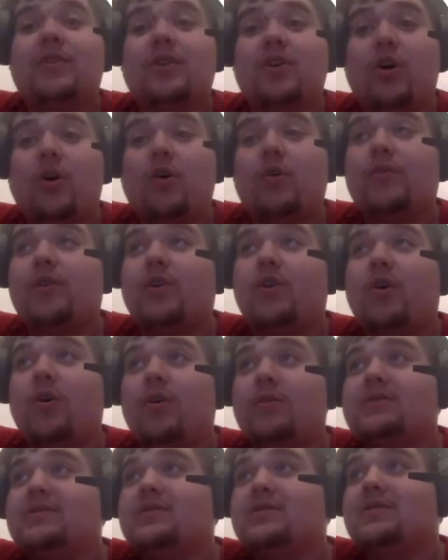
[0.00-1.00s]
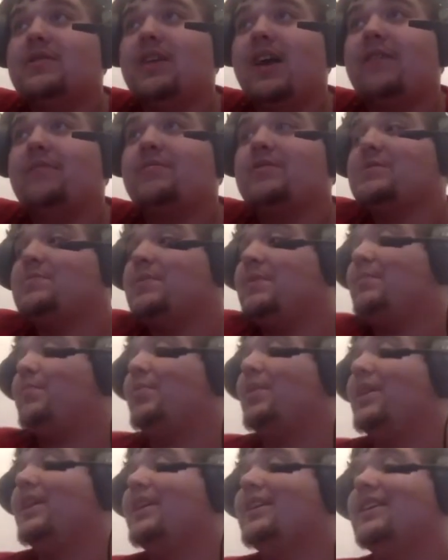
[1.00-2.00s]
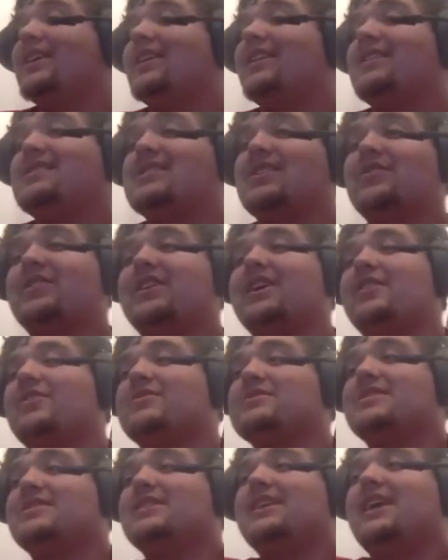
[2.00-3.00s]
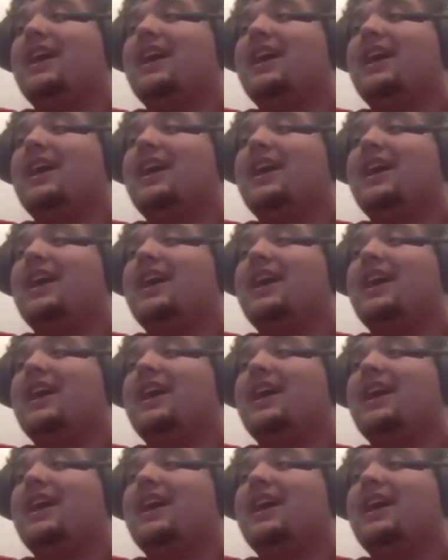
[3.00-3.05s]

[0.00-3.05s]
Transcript: the Colts have just been bringing in these other kickers into